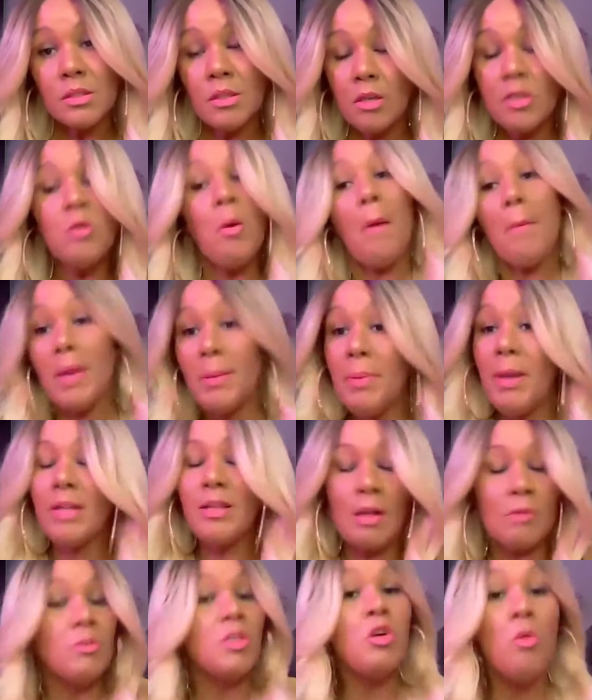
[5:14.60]
Look, you want me
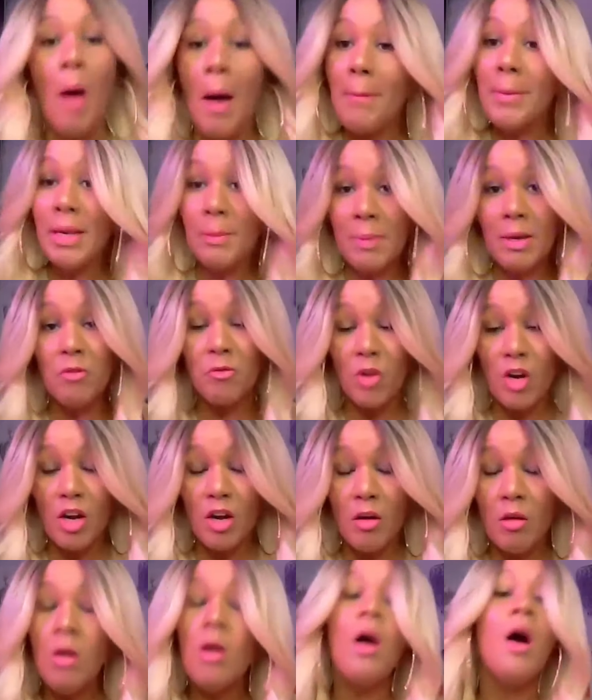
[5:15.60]
to be
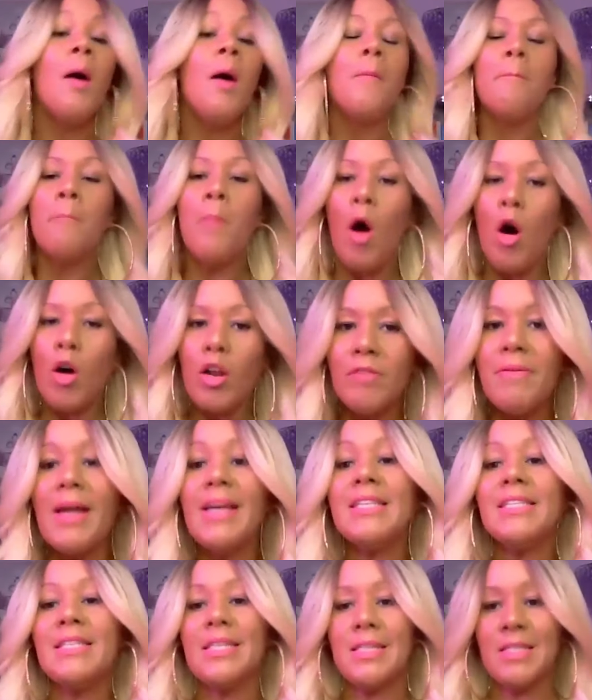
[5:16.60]
real?
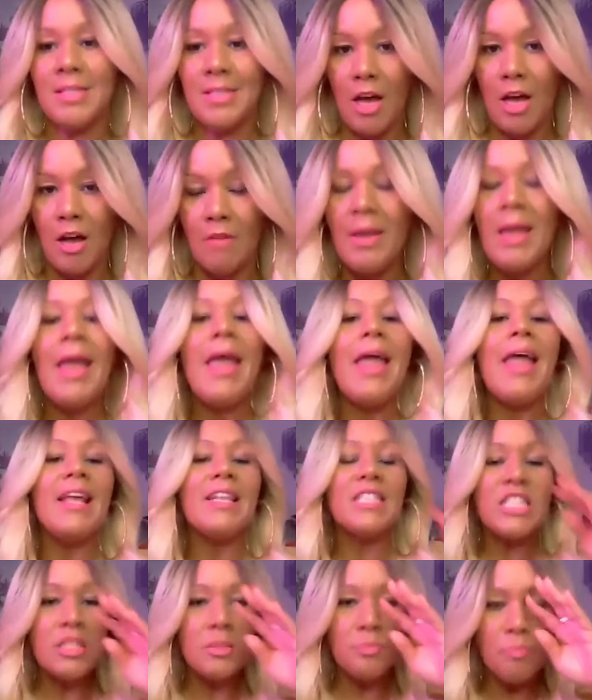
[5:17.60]
Motivate yourself.
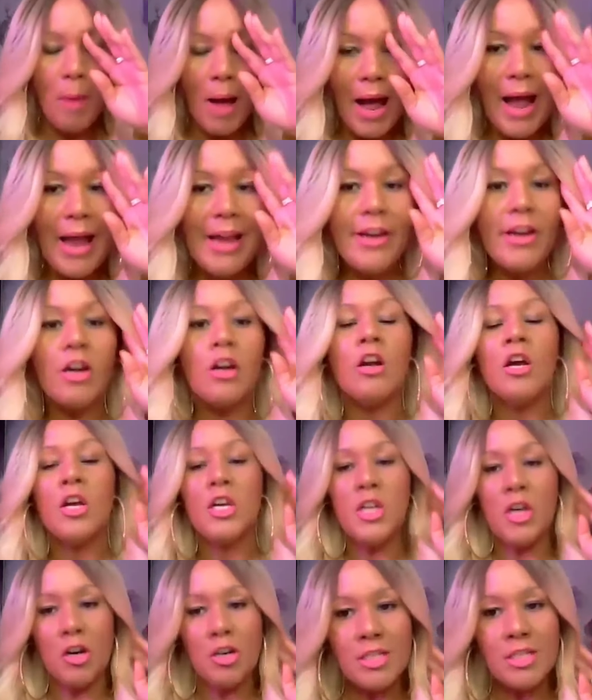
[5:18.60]
Inspire
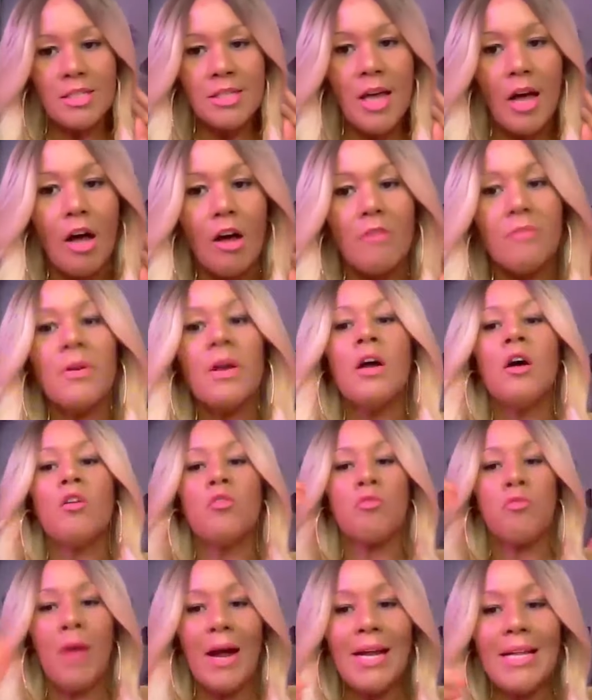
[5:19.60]
yourself.
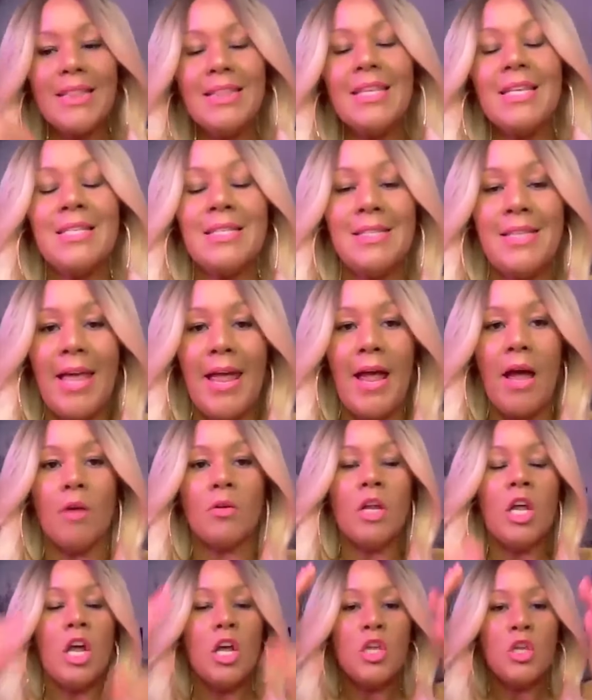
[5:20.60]
Write this
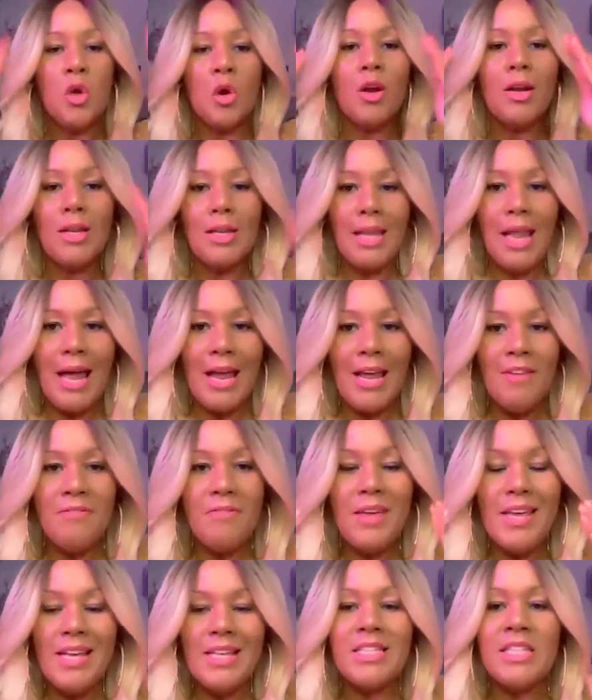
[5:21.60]
down. Your life
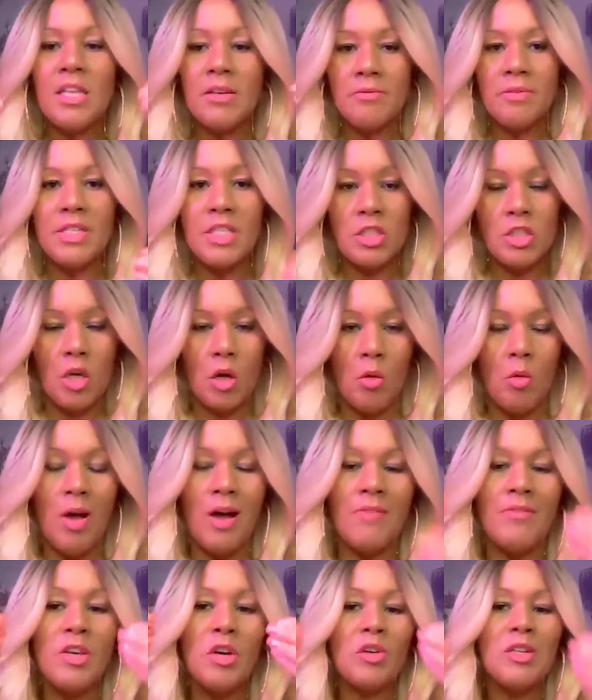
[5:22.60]
is the result
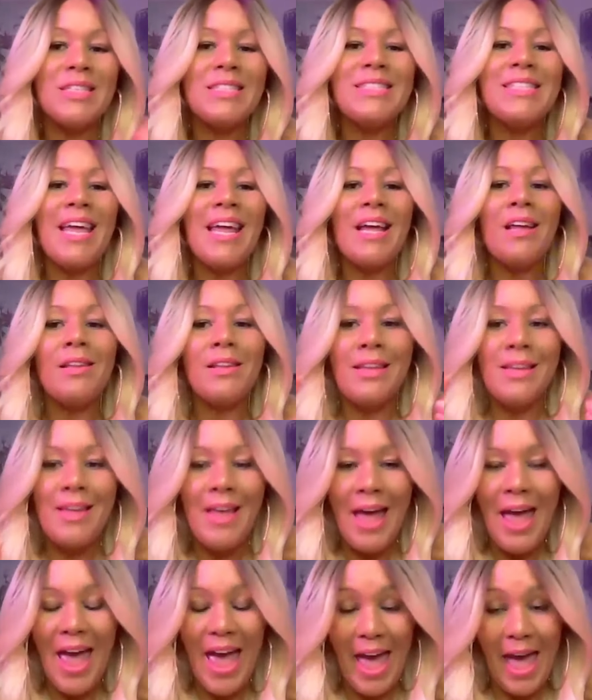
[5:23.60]
of your
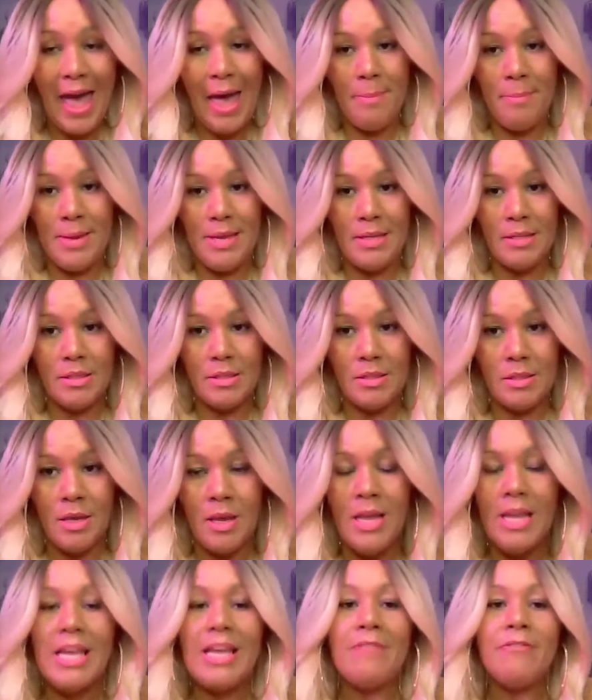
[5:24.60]
daily habits.
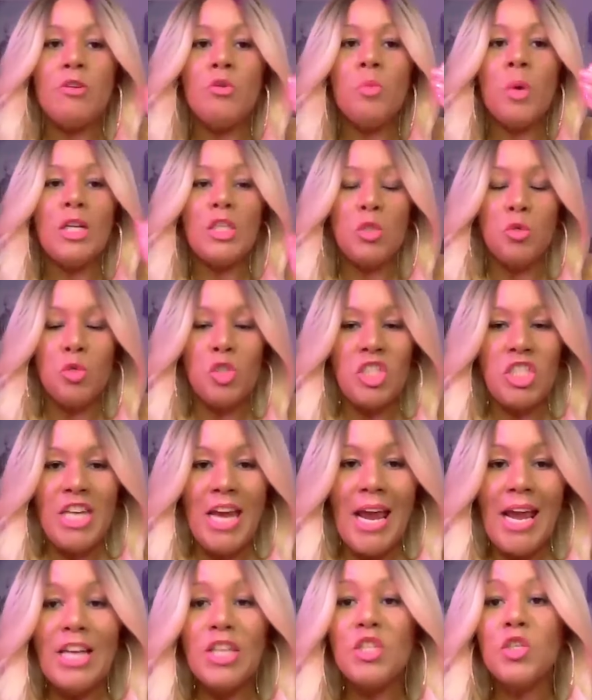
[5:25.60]
If you want to
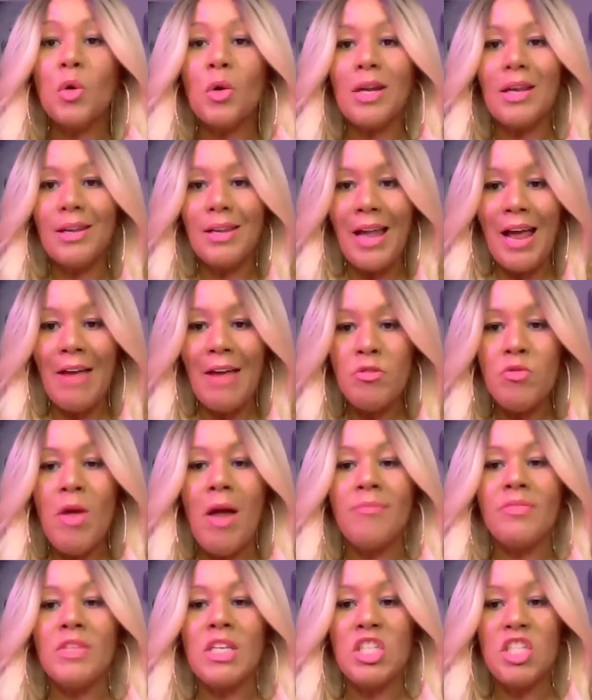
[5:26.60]
change your life,
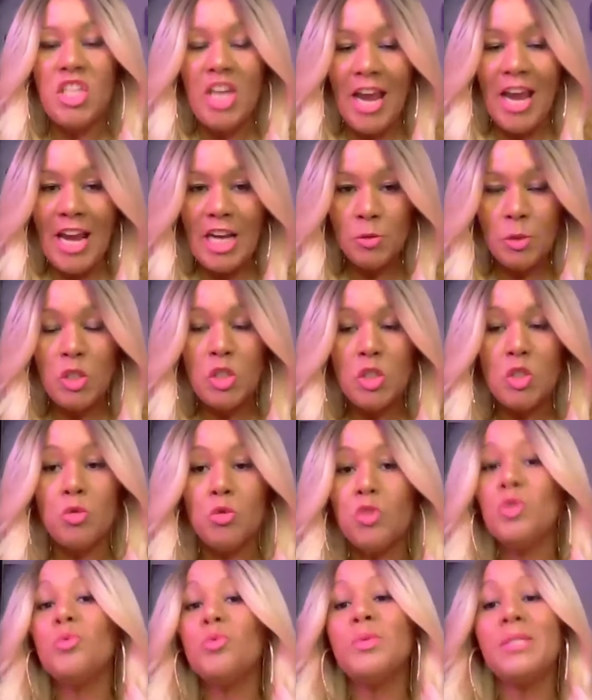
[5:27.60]
you have to change what
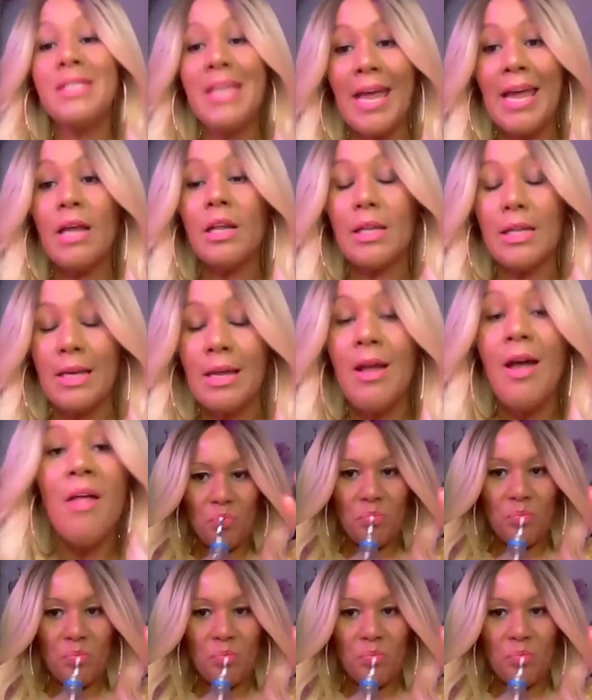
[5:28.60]
you do daily.